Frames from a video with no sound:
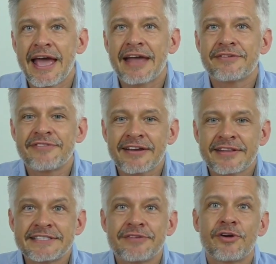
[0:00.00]
And in fact,
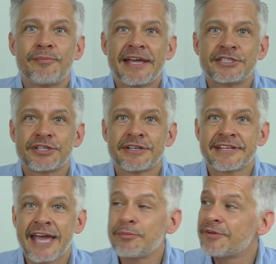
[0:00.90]
this
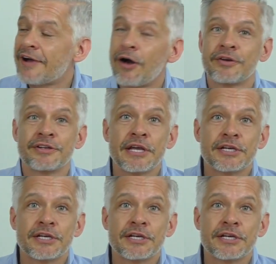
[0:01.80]
information can be found